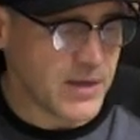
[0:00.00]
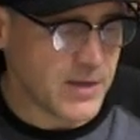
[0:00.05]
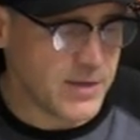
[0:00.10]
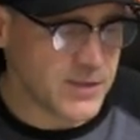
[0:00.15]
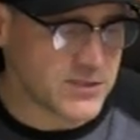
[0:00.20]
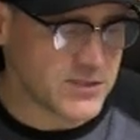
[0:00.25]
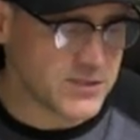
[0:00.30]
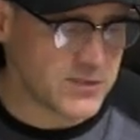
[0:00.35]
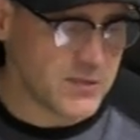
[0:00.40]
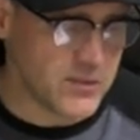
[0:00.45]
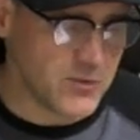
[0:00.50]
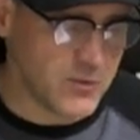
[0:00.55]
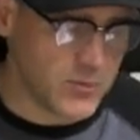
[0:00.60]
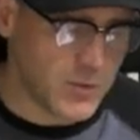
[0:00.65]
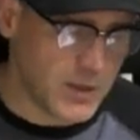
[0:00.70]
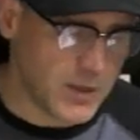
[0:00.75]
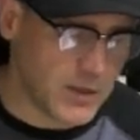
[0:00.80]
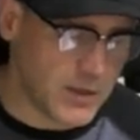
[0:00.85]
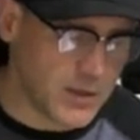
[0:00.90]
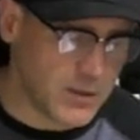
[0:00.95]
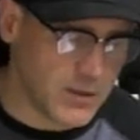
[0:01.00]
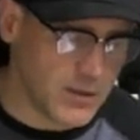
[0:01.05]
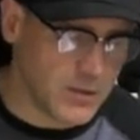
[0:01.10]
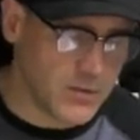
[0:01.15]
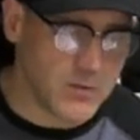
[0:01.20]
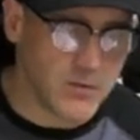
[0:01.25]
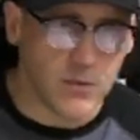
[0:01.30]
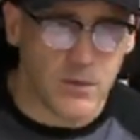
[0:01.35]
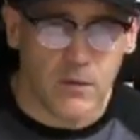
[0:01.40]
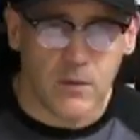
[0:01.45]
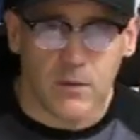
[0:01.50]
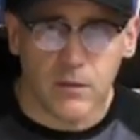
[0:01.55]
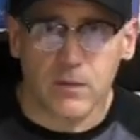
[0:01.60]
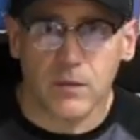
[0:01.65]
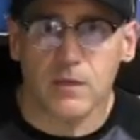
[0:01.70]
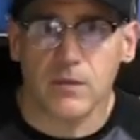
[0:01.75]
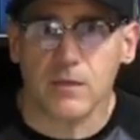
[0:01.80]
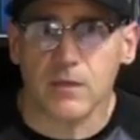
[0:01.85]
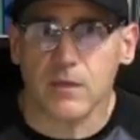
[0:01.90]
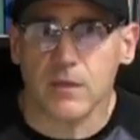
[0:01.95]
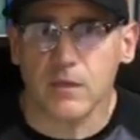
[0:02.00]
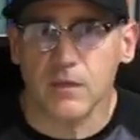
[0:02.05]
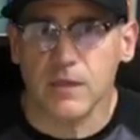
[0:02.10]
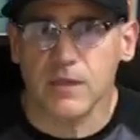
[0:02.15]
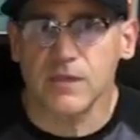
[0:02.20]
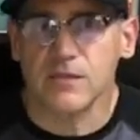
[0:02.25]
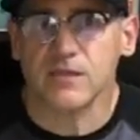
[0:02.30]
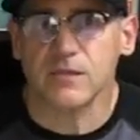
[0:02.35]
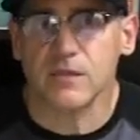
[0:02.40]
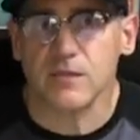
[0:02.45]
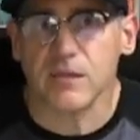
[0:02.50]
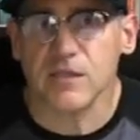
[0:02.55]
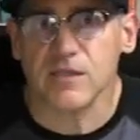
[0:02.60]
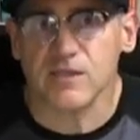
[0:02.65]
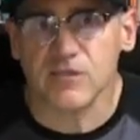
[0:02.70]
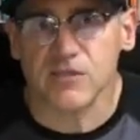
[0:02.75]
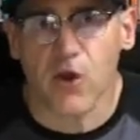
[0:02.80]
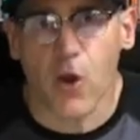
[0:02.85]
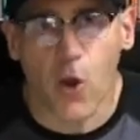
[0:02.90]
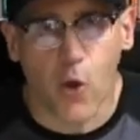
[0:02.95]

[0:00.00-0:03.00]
And so let's